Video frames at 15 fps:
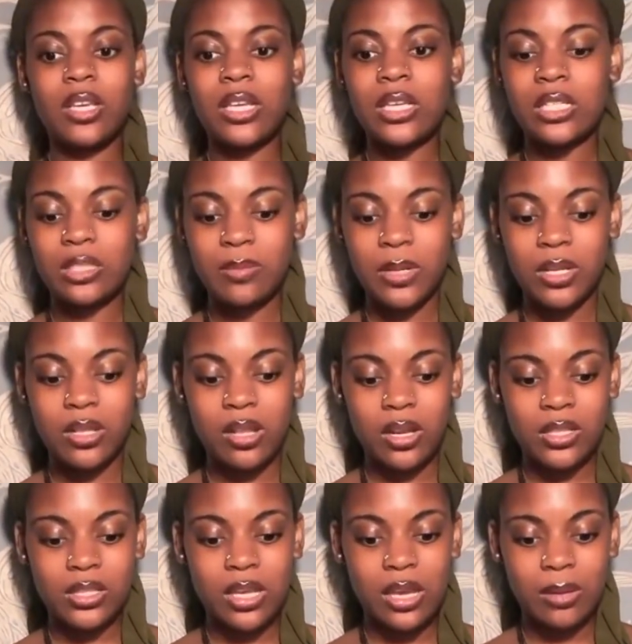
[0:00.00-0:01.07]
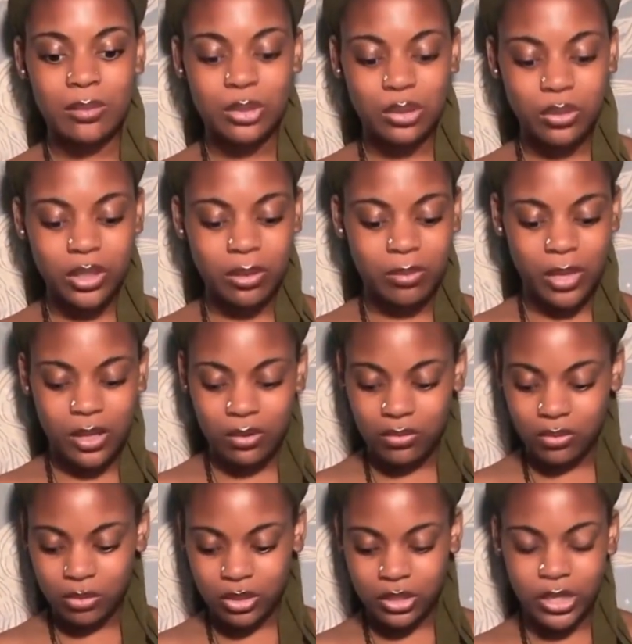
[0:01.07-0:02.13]
spend a lot of time doing a panel from
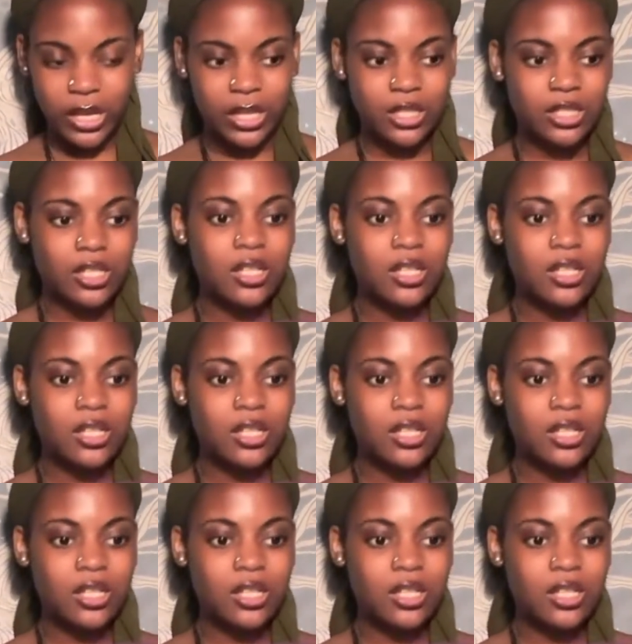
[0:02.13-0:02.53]
scratch.